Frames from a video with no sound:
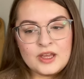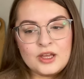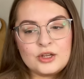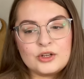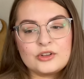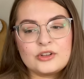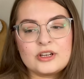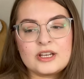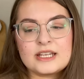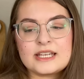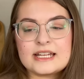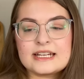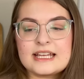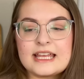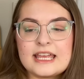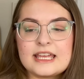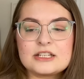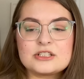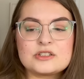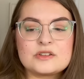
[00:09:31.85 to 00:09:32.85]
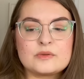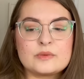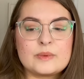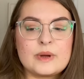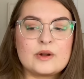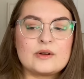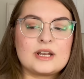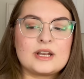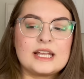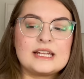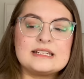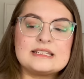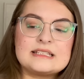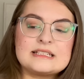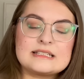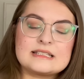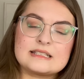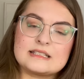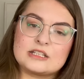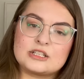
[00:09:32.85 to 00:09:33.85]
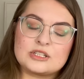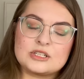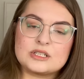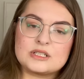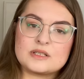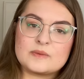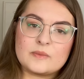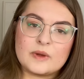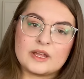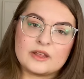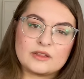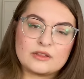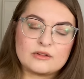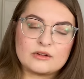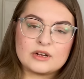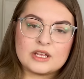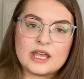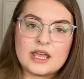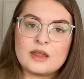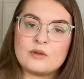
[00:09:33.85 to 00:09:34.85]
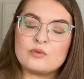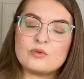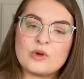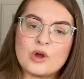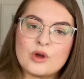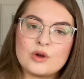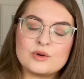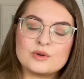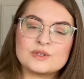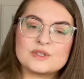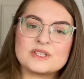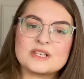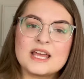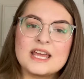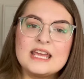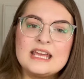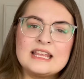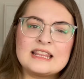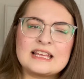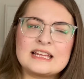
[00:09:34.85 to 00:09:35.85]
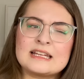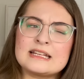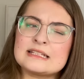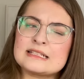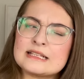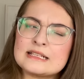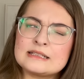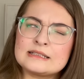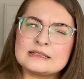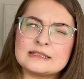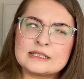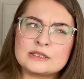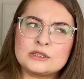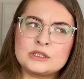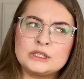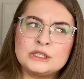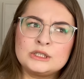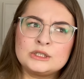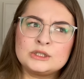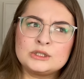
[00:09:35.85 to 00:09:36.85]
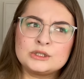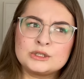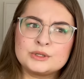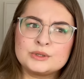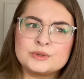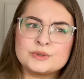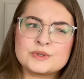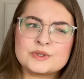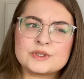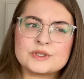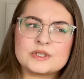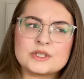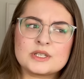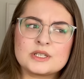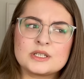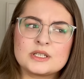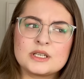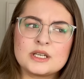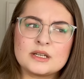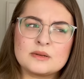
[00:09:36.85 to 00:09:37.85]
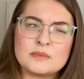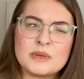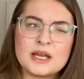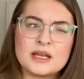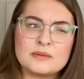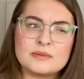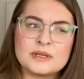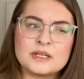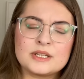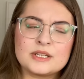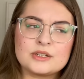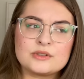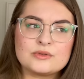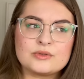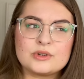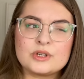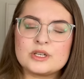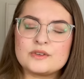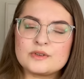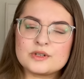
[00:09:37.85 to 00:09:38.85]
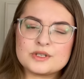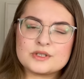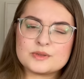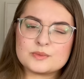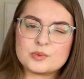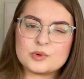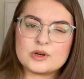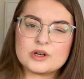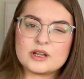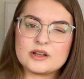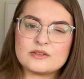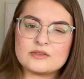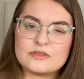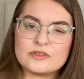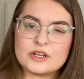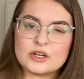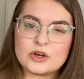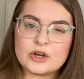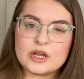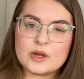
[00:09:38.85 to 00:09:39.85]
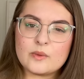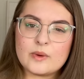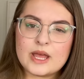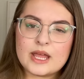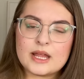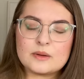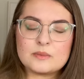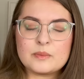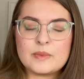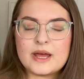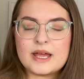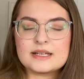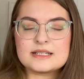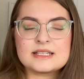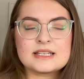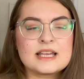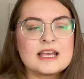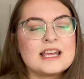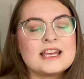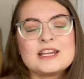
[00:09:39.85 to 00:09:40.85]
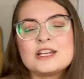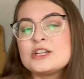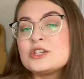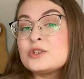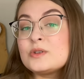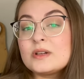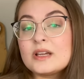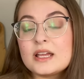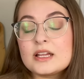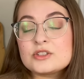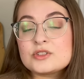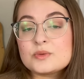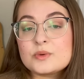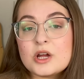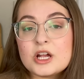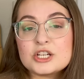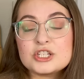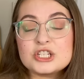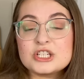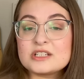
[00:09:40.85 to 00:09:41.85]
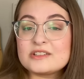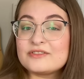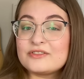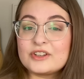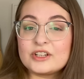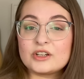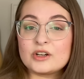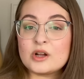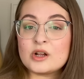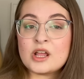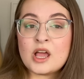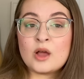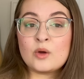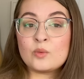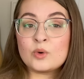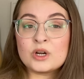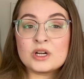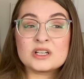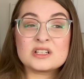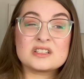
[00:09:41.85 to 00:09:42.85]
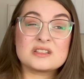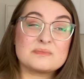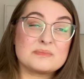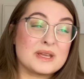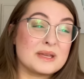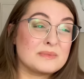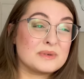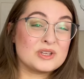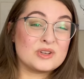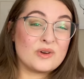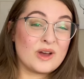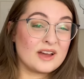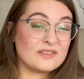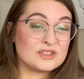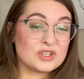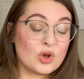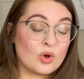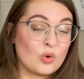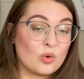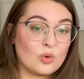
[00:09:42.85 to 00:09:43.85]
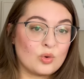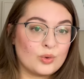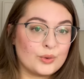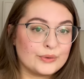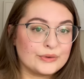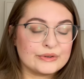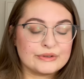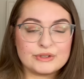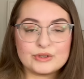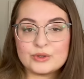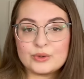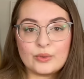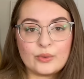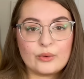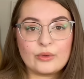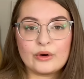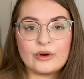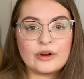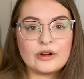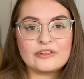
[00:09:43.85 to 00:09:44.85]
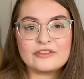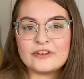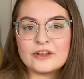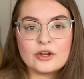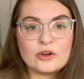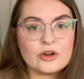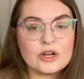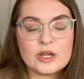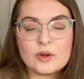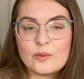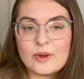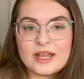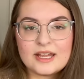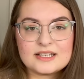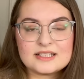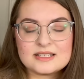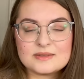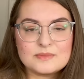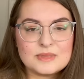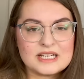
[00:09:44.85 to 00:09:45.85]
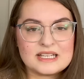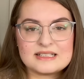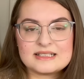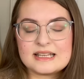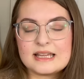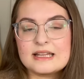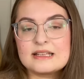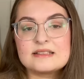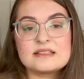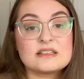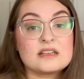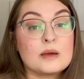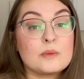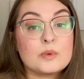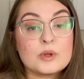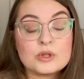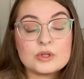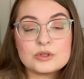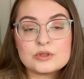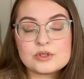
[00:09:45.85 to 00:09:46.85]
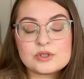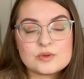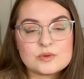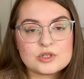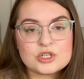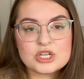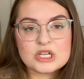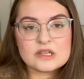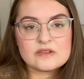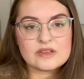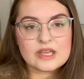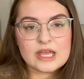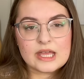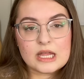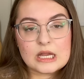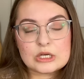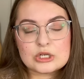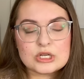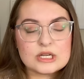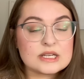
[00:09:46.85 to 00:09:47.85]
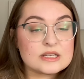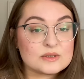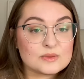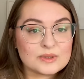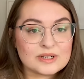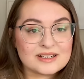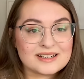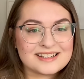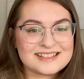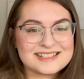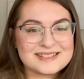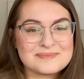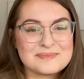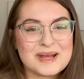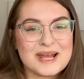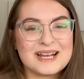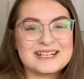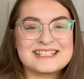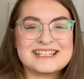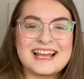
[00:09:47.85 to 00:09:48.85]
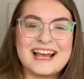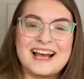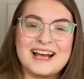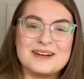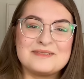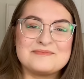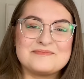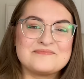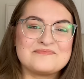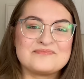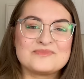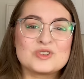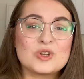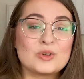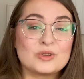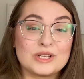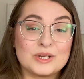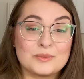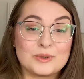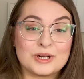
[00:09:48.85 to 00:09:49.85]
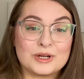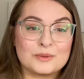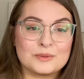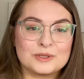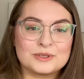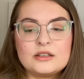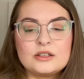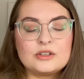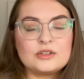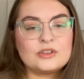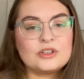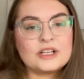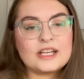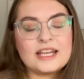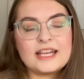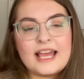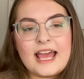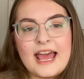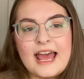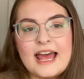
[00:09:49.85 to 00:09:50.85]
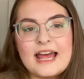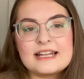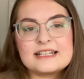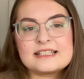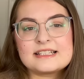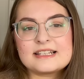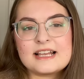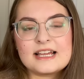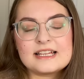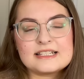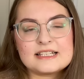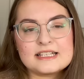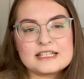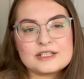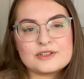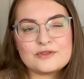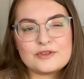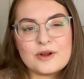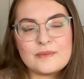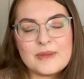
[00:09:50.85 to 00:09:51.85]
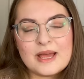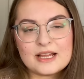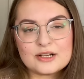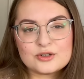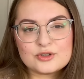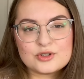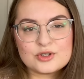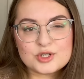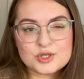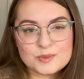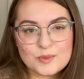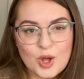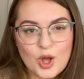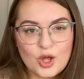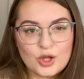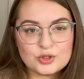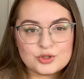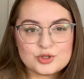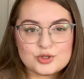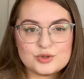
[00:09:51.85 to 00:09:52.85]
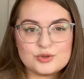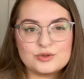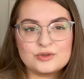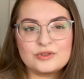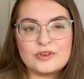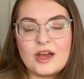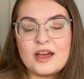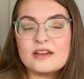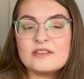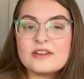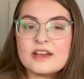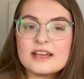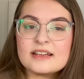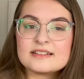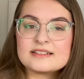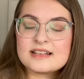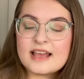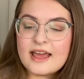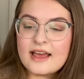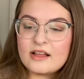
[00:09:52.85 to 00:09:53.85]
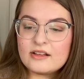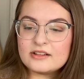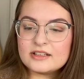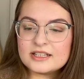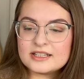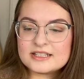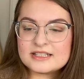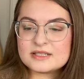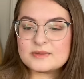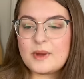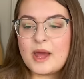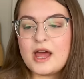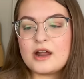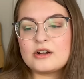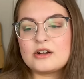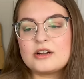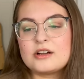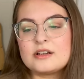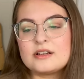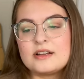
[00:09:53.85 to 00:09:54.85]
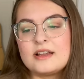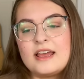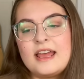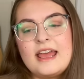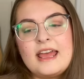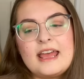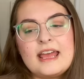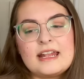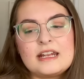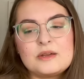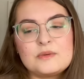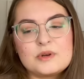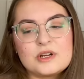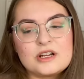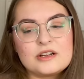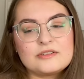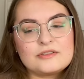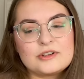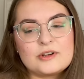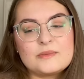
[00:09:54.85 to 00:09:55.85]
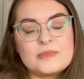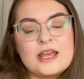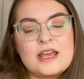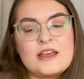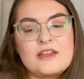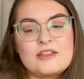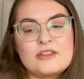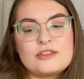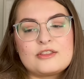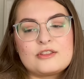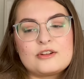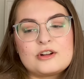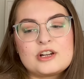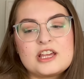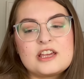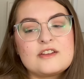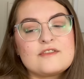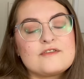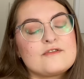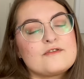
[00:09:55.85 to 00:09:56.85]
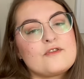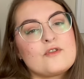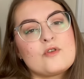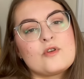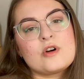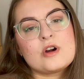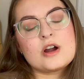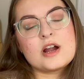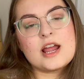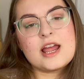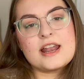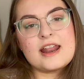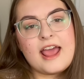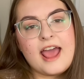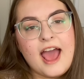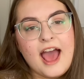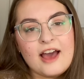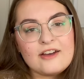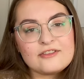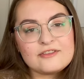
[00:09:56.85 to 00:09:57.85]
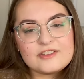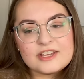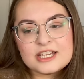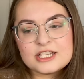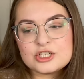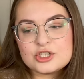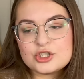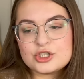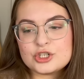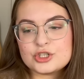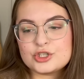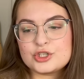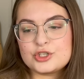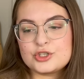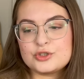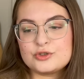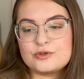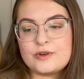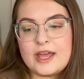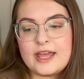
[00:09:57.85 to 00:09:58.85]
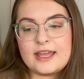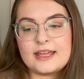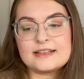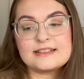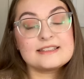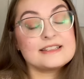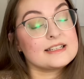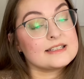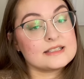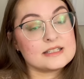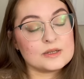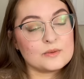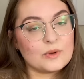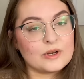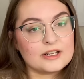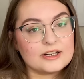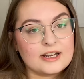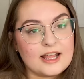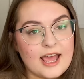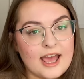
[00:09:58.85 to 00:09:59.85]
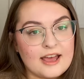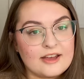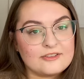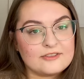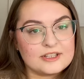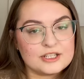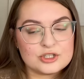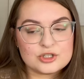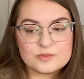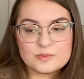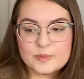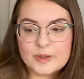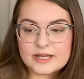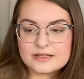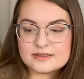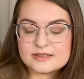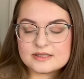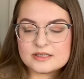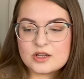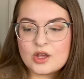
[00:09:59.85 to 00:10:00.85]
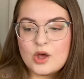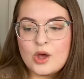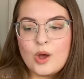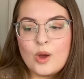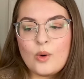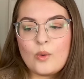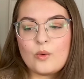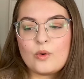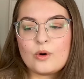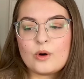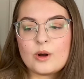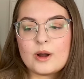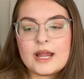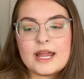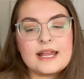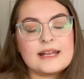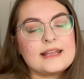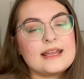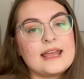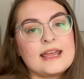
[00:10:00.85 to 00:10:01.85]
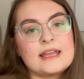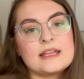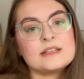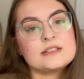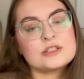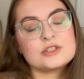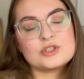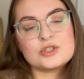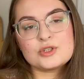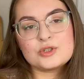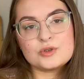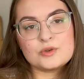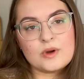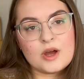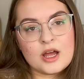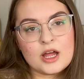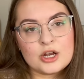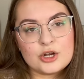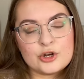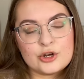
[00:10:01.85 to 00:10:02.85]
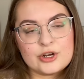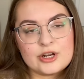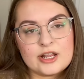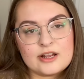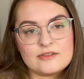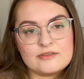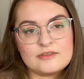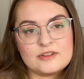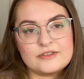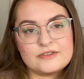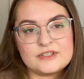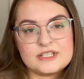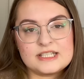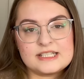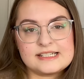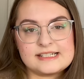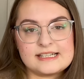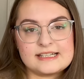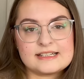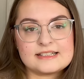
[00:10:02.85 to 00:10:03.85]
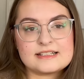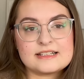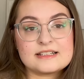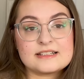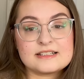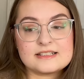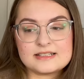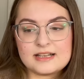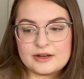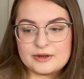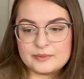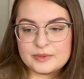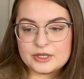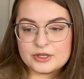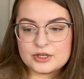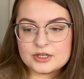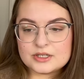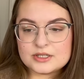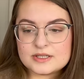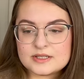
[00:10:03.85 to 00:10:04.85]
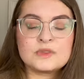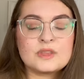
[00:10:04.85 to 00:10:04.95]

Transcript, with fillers: You're looking at a gauge of about 19 stitches by 38 rows. That is a little loose in my opinion, for even sport and fingering weight, but do a gauge swatch, figure out how it works. Maybe you have to hold your fingering weight mini skeins double to achieve gauge, is what it is, but um, totally workable. You're looking at sizes from extra small to 5XL in this pattern, anywhere from a 34 and a half inch to a 61 and a half inch bust, or 88 to 156 centimeters.